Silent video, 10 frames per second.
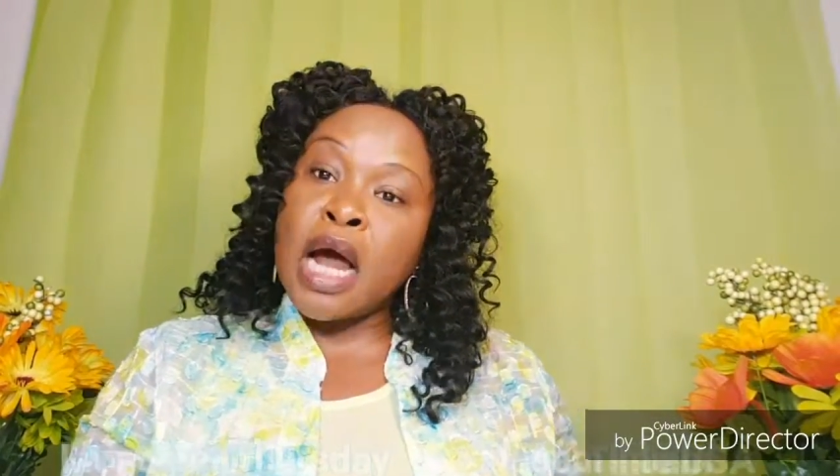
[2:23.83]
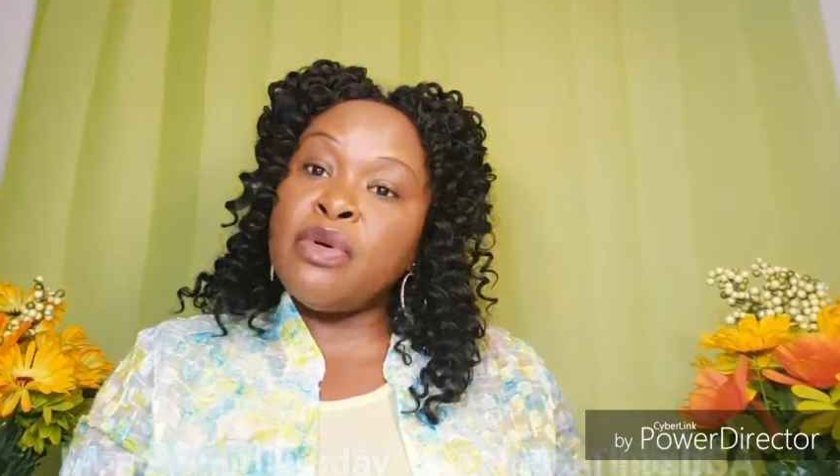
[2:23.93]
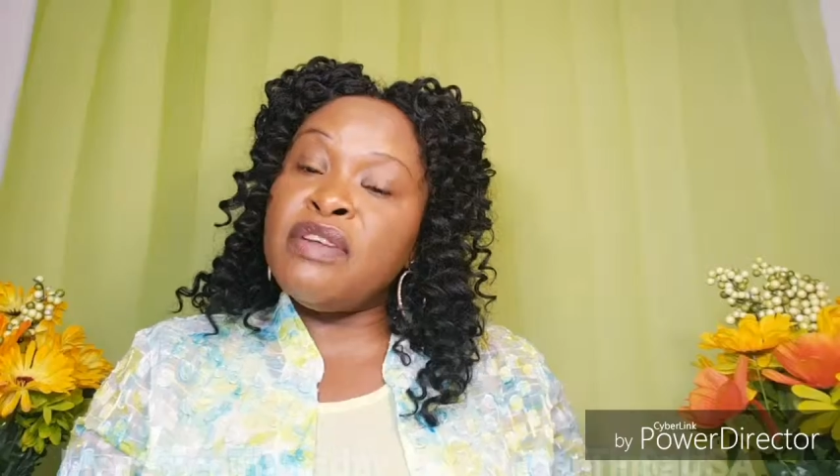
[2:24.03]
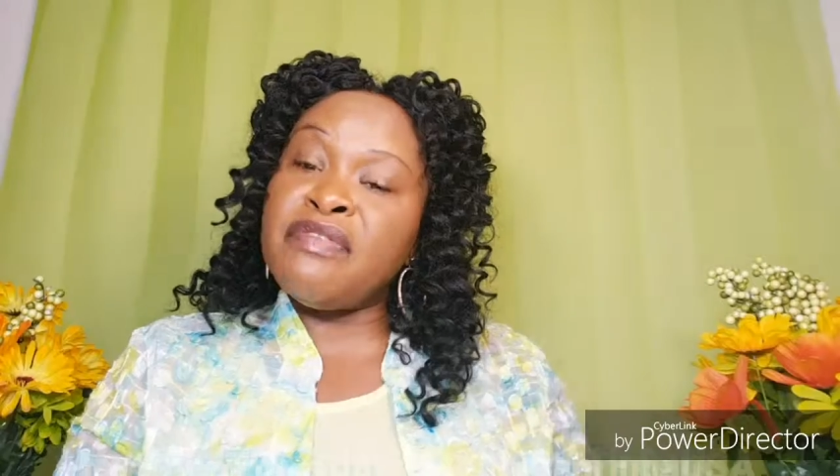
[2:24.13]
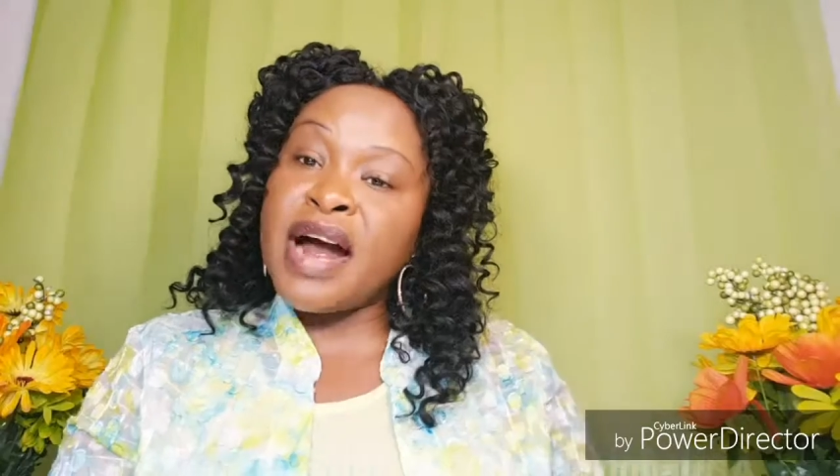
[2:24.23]
I
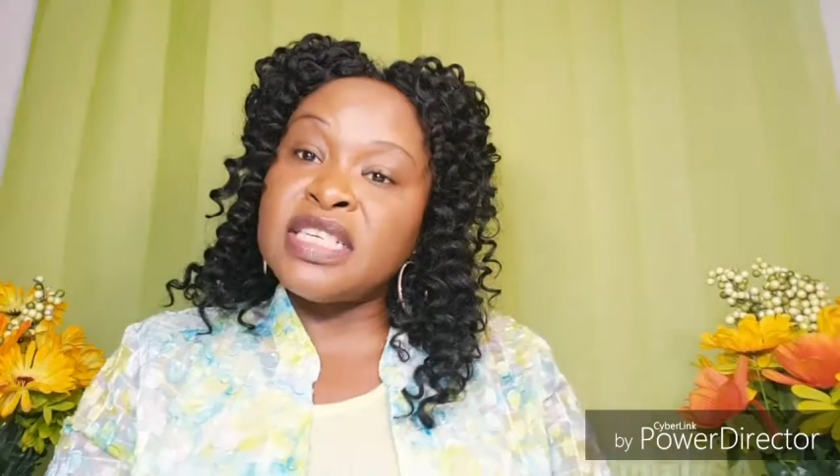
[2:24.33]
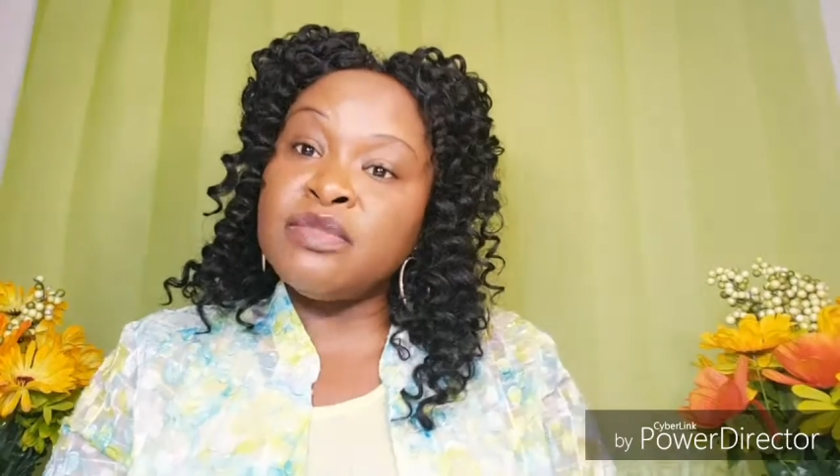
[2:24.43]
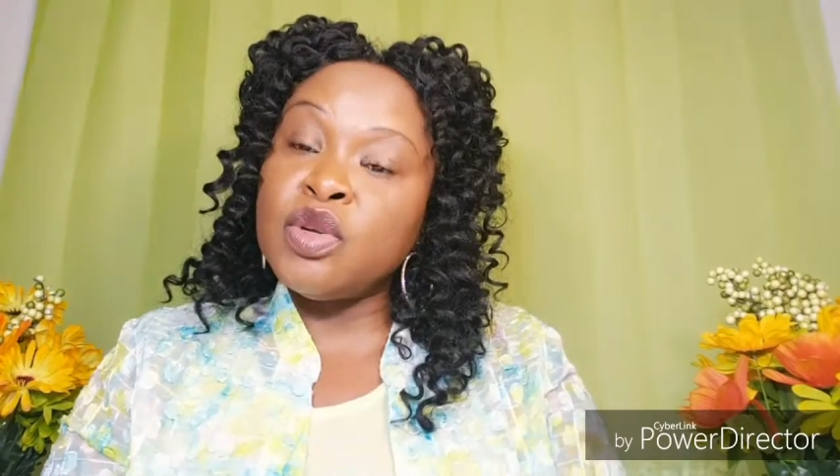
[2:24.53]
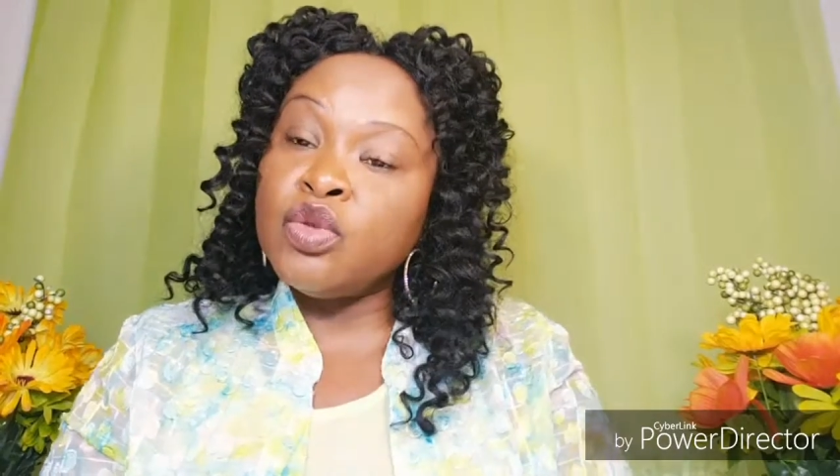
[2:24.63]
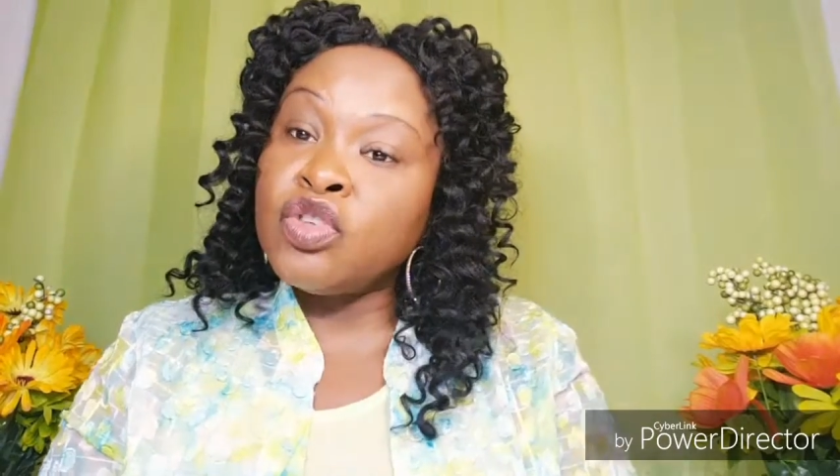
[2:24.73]
will advise
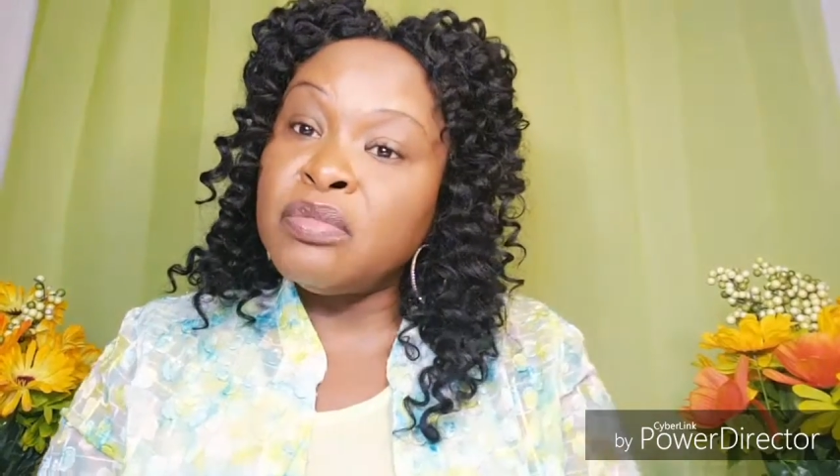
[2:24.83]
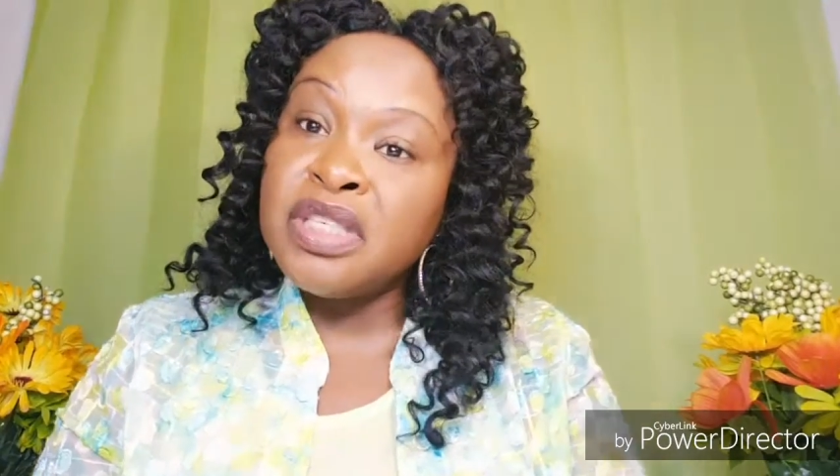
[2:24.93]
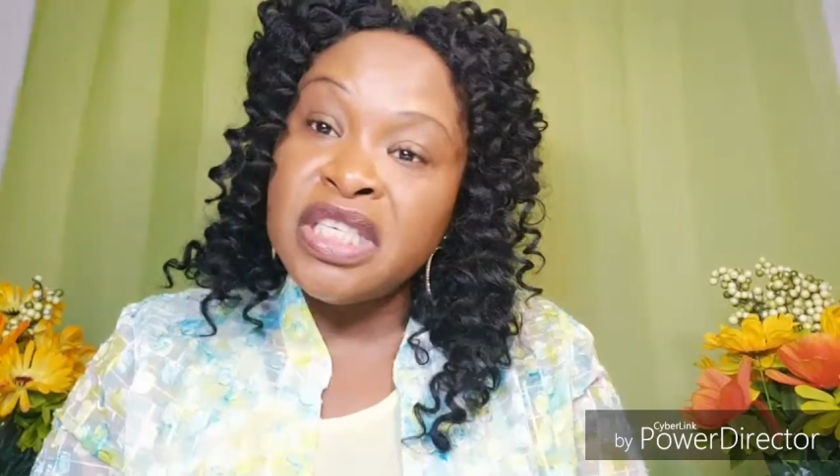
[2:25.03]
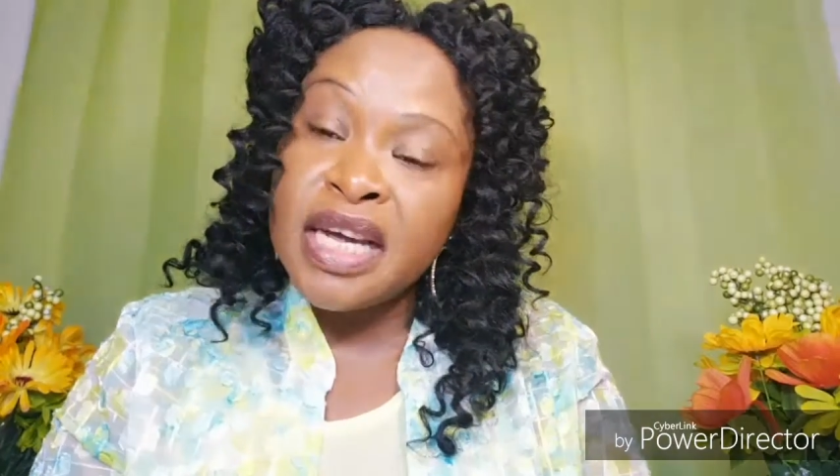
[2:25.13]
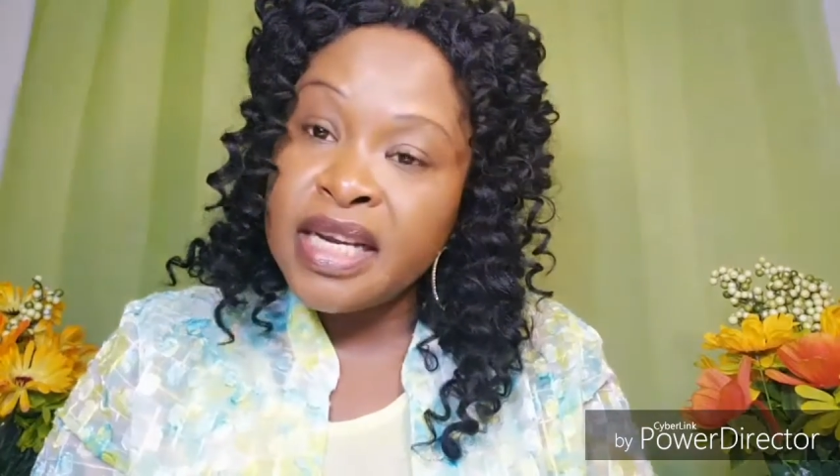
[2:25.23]
him to do
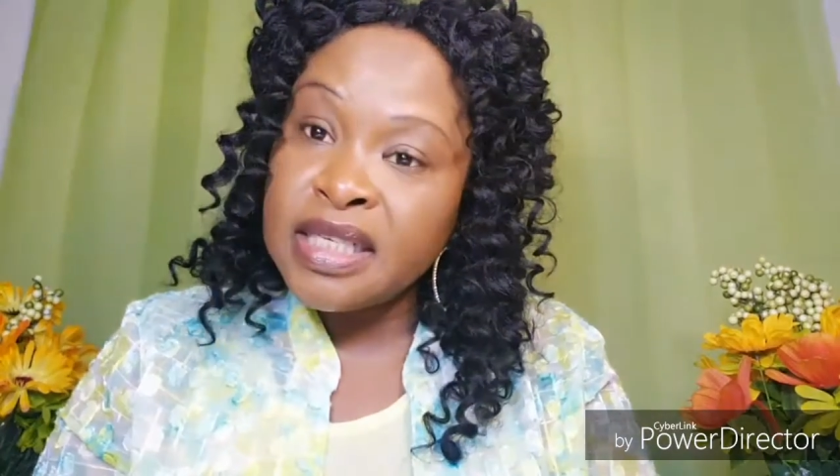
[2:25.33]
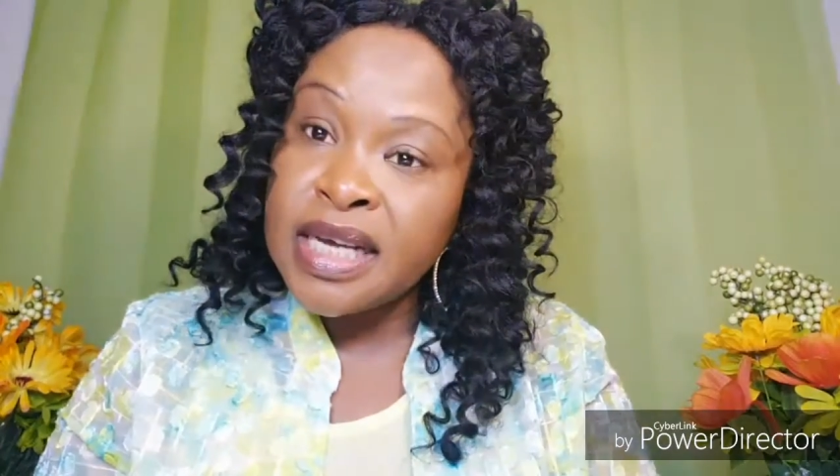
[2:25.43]
some DNA